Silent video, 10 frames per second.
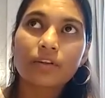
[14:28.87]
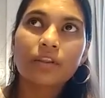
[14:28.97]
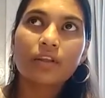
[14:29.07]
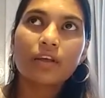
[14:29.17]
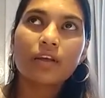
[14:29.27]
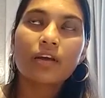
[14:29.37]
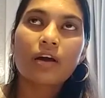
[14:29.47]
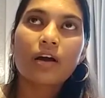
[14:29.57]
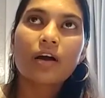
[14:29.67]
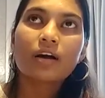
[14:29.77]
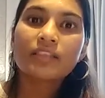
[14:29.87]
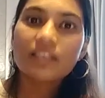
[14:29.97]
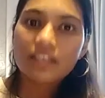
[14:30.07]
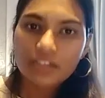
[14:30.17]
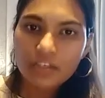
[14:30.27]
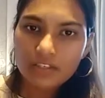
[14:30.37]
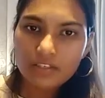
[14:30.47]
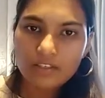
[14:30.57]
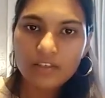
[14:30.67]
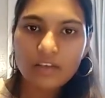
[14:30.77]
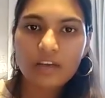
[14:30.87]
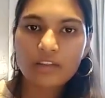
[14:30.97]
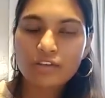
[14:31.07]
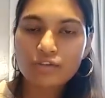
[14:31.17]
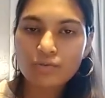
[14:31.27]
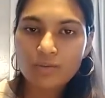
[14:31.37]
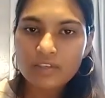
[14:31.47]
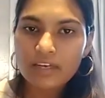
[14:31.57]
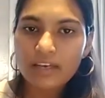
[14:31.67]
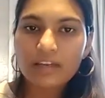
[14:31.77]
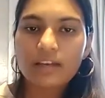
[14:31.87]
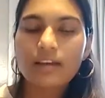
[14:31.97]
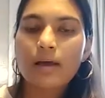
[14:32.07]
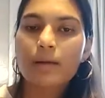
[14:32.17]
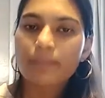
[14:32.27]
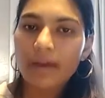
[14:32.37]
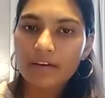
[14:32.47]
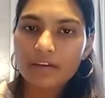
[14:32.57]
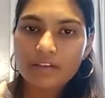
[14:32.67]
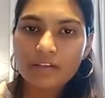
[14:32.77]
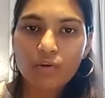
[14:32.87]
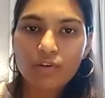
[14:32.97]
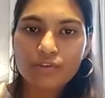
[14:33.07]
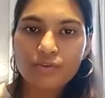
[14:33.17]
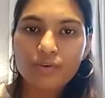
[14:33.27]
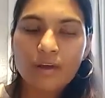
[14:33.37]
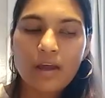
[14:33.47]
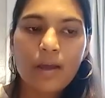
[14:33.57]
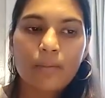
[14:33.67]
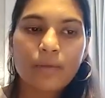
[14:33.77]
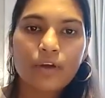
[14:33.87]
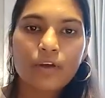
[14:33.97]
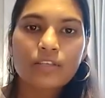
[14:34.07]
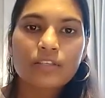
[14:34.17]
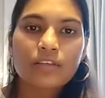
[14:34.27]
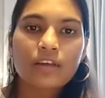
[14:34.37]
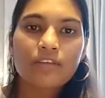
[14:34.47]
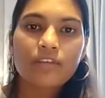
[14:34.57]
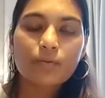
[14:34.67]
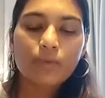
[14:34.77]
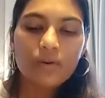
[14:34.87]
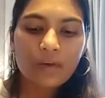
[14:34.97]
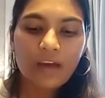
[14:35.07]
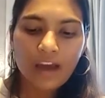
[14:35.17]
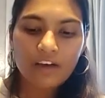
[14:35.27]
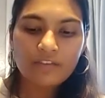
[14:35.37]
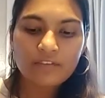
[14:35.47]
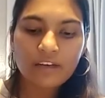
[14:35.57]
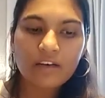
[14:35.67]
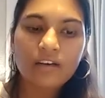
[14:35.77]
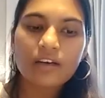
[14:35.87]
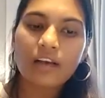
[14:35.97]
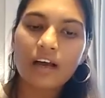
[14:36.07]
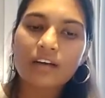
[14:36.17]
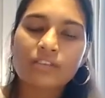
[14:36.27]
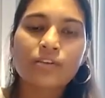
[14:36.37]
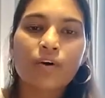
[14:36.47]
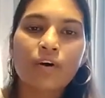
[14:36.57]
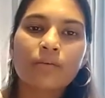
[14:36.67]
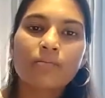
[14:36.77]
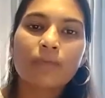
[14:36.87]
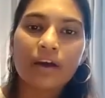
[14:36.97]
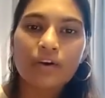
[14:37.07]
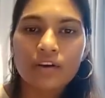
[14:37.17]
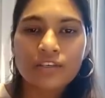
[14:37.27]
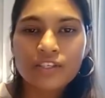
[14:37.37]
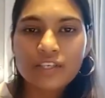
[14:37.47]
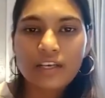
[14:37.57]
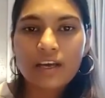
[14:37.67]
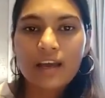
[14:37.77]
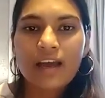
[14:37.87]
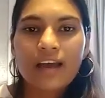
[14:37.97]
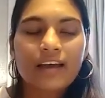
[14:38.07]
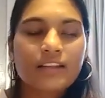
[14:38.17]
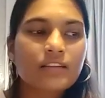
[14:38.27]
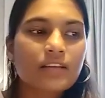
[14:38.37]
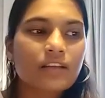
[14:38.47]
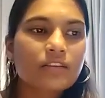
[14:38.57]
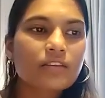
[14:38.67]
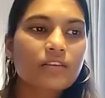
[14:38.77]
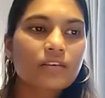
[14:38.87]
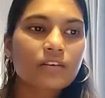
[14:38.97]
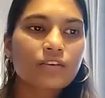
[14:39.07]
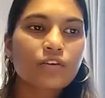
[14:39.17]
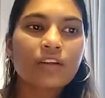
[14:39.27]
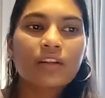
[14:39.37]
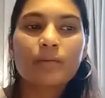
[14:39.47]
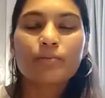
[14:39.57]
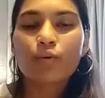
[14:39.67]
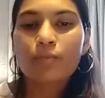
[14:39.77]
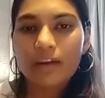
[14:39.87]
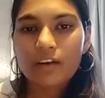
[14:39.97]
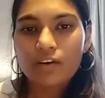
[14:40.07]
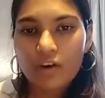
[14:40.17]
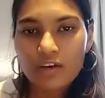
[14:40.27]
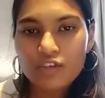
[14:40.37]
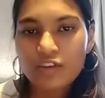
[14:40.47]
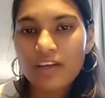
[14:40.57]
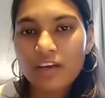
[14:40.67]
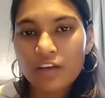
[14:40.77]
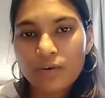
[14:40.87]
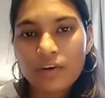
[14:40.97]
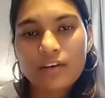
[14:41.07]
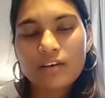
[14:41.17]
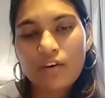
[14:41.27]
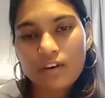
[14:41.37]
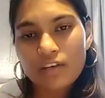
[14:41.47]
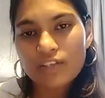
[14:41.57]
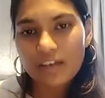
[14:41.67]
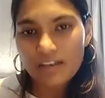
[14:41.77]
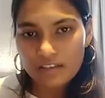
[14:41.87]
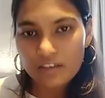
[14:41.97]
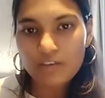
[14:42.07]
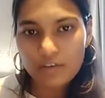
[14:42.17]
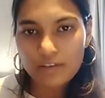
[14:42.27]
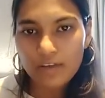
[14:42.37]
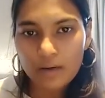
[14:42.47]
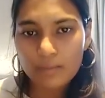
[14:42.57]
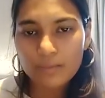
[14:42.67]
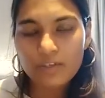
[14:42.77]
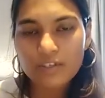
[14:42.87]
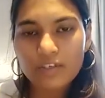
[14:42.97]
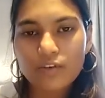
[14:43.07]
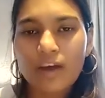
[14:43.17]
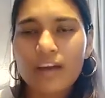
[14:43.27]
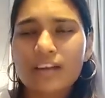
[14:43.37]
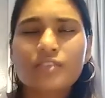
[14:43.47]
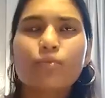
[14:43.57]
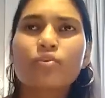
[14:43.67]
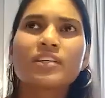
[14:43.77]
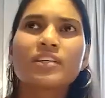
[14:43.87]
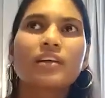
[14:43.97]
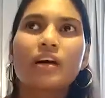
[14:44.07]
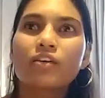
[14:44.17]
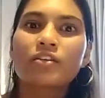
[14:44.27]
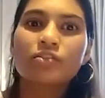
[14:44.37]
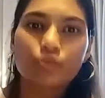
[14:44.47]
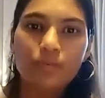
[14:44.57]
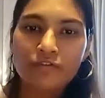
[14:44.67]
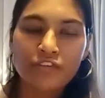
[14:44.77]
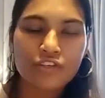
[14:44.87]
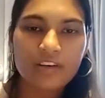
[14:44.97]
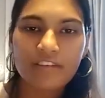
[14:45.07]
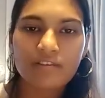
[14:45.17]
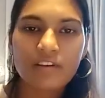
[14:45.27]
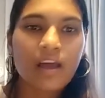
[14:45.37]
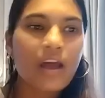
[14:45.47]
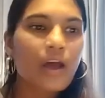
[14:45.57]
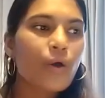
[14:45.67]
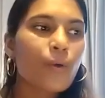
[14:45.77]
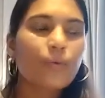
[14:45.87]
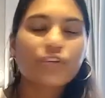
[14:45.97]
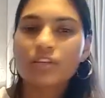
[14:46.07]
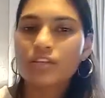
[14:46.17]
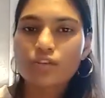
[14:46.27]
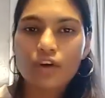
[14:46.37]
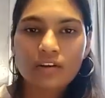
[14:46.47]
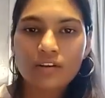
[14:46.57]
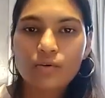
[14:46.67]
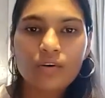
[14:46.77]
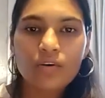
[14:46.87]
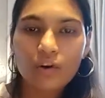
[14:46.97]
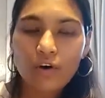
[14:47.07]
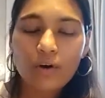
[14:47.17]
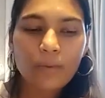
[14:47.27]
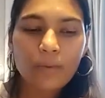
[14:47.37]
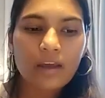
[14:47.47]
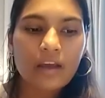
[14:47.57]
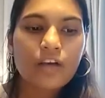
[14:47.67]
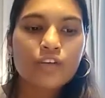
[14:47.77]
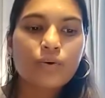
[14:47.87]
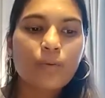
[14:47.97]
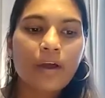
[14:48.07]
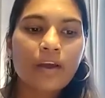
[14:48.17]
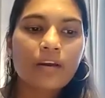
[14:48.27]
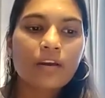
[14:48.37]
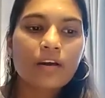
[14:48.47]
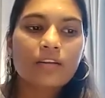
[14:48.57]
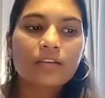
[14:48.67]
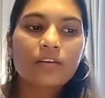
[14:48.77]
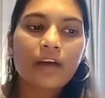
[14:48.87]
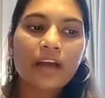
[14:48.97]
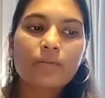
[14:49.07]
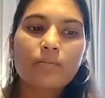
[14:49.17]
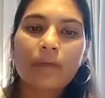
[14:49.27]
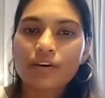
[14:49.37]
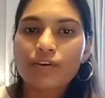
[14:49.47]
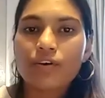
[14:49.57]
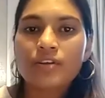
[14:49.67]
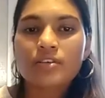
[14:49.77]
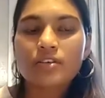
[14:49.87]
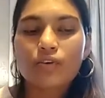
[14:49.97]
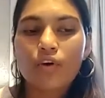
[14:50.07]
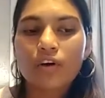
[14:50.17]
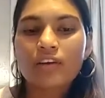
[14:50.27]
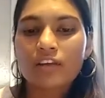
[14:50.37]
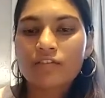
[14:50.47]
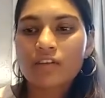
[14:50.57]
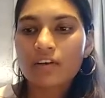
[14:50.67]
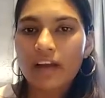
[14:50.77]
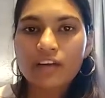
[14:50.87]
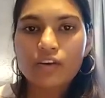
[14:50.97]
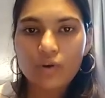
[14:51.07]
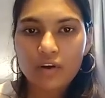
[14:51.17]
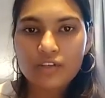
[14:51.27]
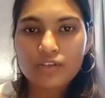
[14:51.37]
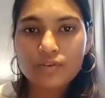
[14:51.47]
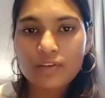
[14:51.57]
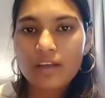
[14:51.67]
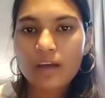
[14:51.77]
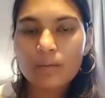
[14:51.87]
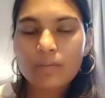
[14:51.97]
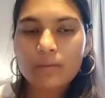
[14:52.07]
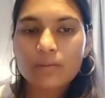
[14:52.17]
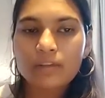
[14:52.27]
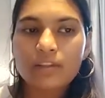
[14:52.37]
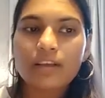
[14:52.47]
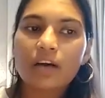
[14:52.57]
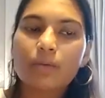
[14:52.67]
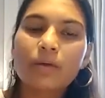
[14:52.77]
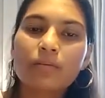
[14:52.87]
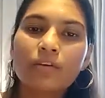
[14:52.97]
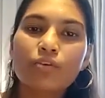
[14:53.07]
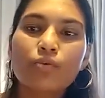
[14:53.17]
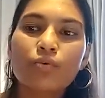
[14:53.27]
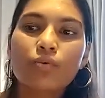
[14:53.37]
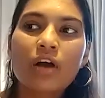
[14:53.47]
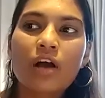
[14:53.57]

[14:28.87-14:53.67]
the uh, teachers in the school setting, parents also, because even when we have like a class on biology, it's it's not the appropriate knowledge or the accurate knowledge that is given to the young person, you know, and it's mostly done on a superficial level, which does not go a long way. So when uh, the right mentors do not give the right knowledge to the young people, the young people go